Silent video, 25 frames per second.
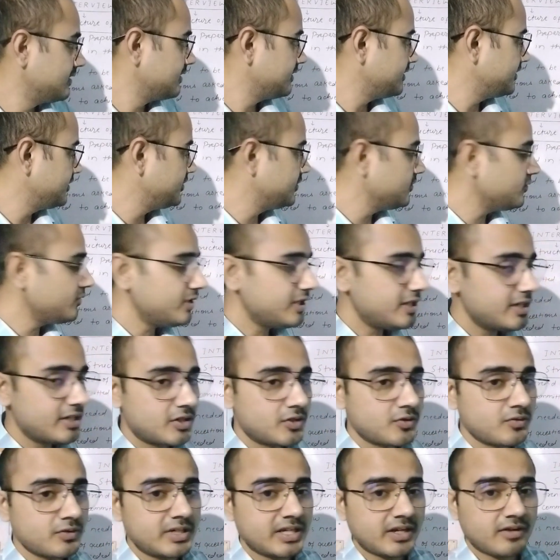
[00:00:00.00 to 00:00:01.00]
You need
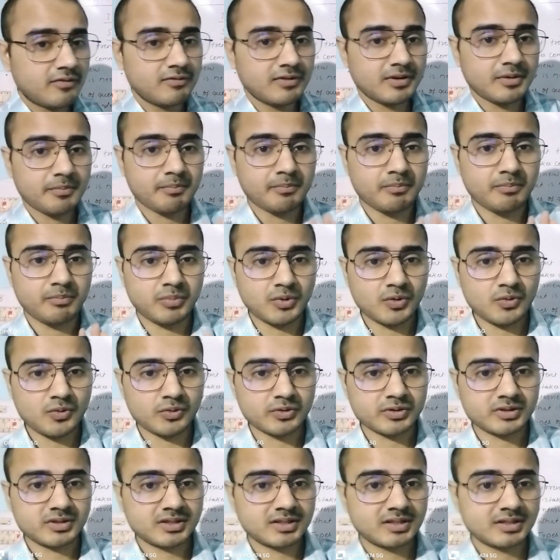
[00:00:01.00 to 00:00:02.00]
to develop
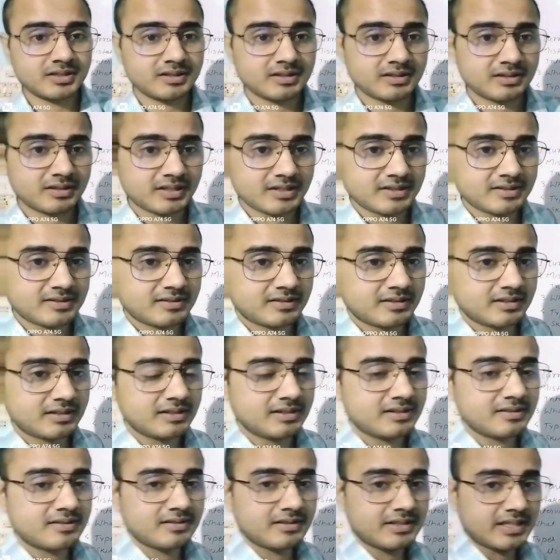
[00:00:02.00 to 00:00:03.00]
both the
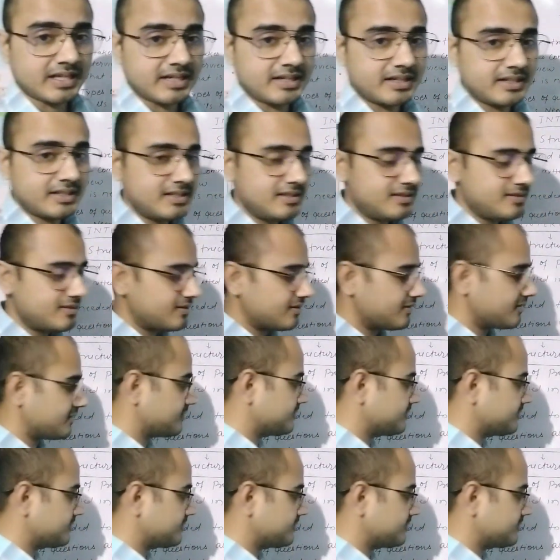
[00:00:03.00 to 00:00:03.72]
skills, that is